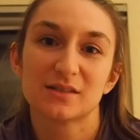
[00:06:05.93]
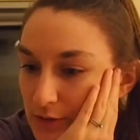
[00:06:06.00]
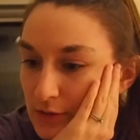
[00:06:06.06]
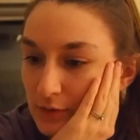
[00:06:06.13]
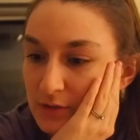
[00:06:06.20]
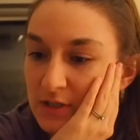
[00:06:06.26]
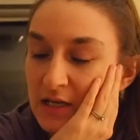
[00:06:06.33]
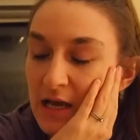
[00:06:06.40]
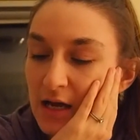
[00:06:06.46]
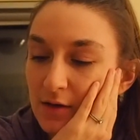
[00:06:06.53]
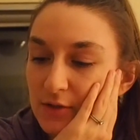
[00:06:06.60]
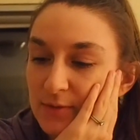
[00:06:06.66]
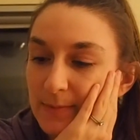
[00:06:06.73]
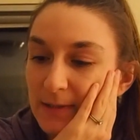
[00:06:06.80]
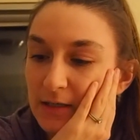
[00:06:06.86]
So
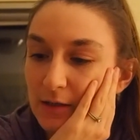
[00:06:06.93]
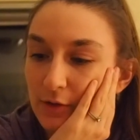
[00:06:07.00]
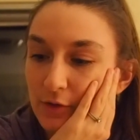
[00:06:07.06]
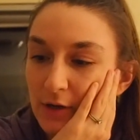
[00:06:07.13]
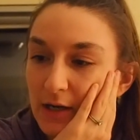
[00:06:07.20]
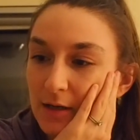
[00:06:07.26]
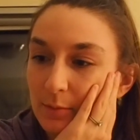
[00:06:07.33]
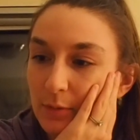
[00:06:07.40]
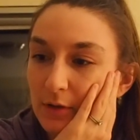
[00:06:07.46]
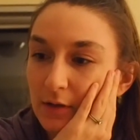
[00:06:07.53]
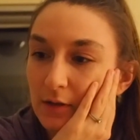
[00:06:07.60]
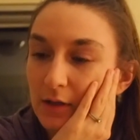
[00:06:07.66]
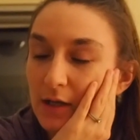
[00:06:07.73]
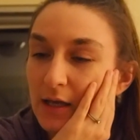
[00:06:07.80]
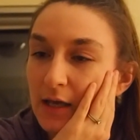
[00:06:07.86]
Seattle's been
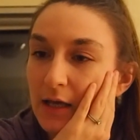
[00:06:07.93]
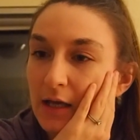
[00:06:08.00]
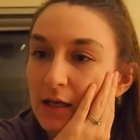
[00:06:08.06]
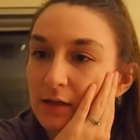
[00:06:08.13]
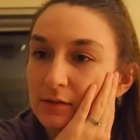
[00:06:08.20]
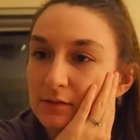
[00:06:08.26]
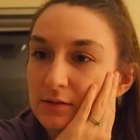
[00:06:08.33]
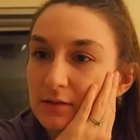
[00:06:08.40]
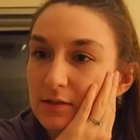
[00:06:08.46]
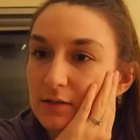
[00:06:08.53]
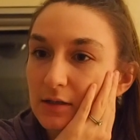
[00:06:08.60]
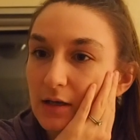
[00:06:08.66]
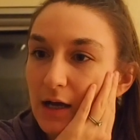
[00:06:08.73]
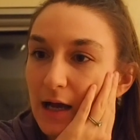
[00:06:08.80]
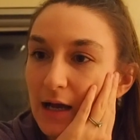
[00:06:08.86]
incredible and
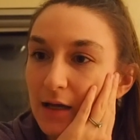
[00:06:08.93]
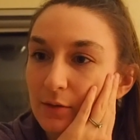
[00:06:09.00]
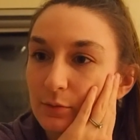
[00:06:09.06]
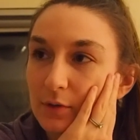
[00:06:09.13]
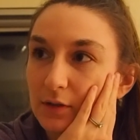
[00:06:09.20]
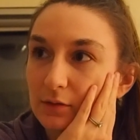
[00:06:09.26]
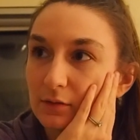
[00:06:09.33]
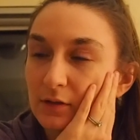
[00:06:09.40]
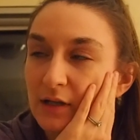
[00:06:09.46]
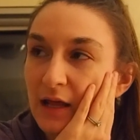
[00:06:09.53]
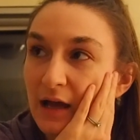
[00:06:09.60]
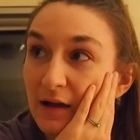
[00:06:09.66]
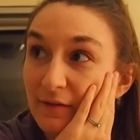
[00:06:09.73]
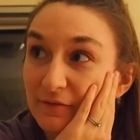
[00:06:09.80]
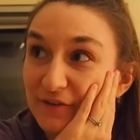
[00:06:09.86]
I will
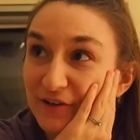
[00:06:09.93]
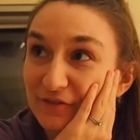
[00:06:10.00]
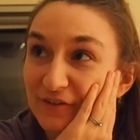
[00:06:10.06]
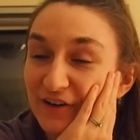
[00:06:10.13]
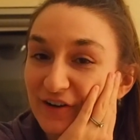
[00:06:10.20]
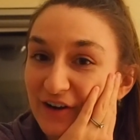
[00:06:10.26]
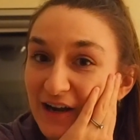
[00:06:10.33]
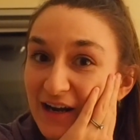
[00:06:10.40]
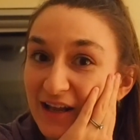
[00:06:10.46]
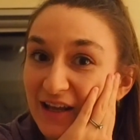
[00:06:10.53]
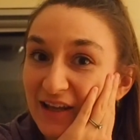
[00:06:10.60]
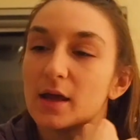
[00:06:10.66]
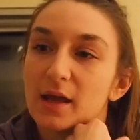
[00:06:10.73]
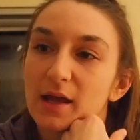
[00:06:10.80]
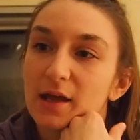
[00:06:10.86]
never regret
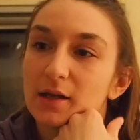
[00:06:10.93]
it.